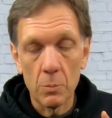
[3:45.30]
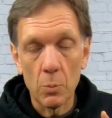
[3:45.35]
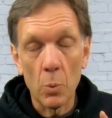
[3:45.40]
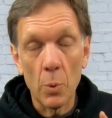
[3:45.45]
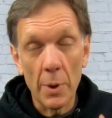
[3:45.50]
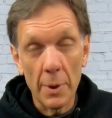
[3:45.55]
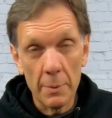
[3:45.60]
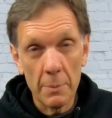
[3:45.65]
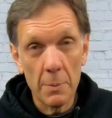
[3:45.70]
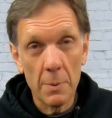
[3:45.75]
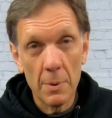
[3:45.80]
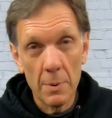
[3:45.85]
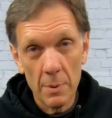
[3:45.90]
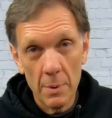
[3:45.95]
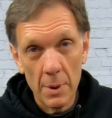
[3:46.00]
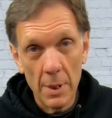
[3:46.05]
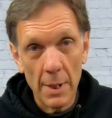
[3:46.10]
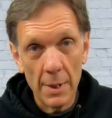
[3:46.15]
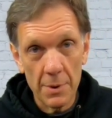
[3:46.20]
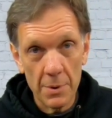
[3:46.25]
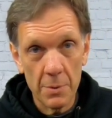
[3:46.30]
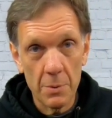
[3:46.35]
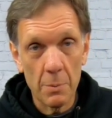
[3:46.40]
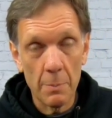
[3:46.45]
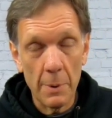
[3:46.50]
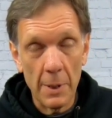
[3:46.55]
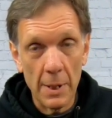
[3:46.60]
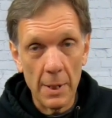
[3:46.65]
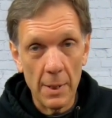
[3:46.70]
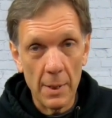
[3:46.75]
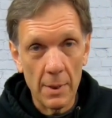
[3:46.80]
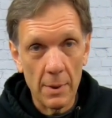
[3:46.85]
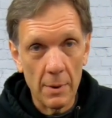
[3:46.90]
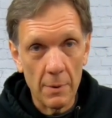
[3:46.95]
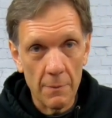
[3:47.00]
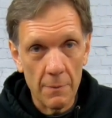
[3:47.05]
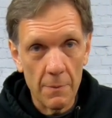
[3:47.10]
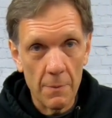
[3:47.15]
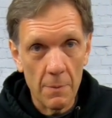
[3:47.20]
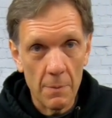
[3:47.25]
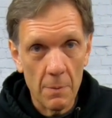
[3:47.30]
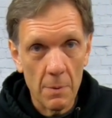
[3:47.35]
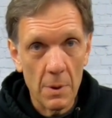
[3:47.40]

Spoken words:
1 extra bag of